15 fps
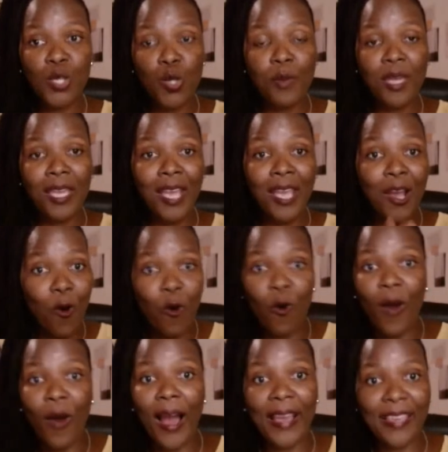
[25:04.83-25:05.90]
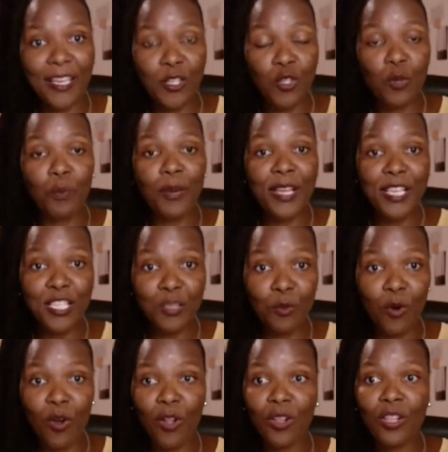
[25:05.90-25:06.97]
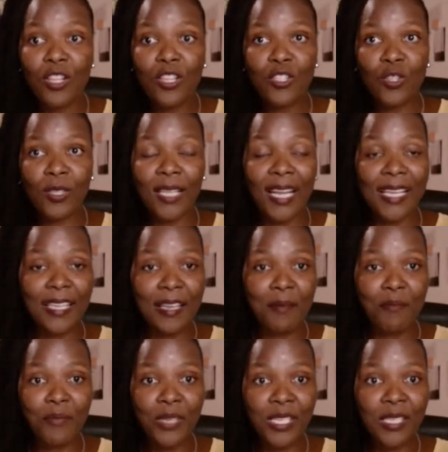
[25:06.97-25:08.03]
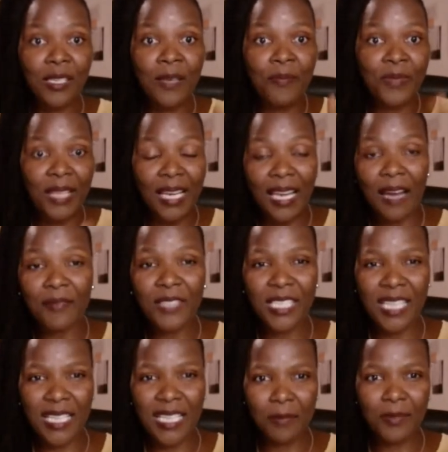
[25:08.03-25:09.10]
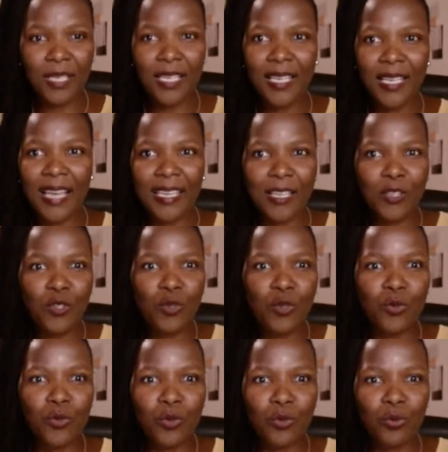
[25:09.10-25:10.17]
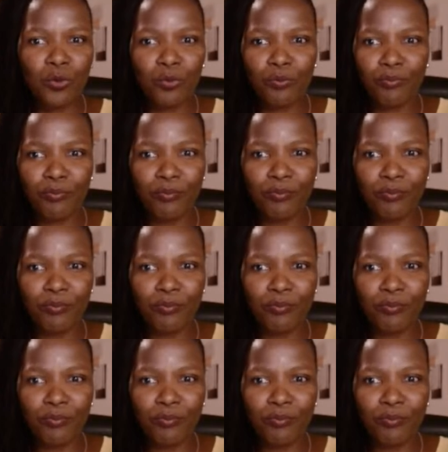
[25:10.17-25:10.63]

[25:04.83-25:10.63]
to be, or I get to play small so that I can be loved and accepted. I get to